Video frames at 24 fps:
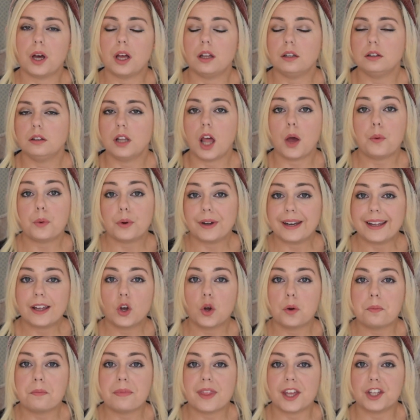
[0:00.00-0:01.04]
lower
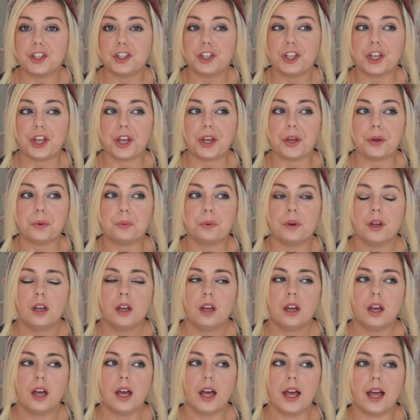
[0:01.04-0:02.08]
income than you,
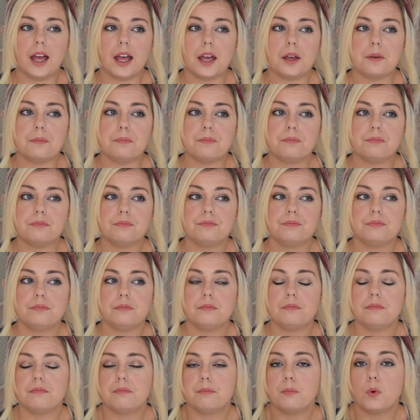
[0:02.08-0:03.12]

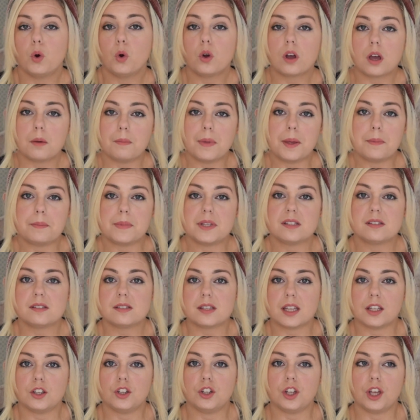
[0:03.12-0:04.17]
more commitments
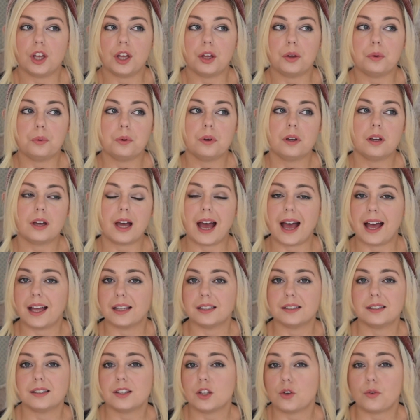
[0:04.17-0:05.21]
than you,
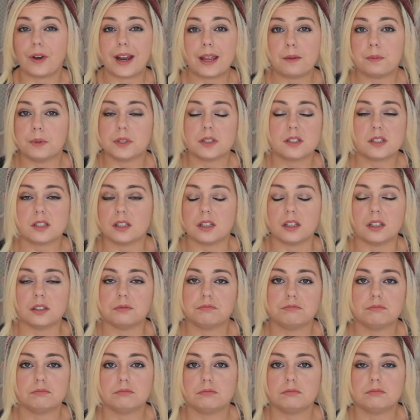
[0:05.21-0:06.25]
and they're able to
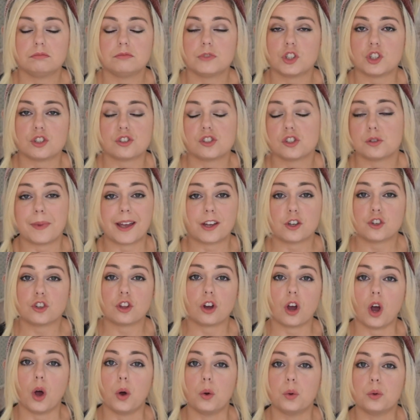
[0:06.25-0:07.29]
just smash the
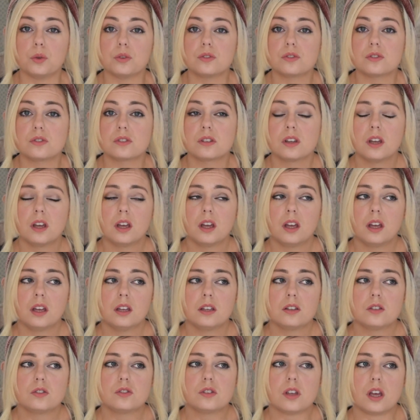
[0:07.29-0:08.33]
goals.
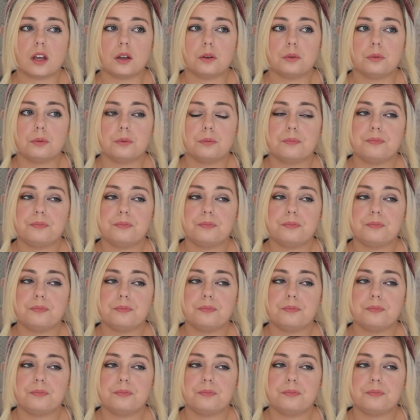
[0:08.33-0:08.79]
So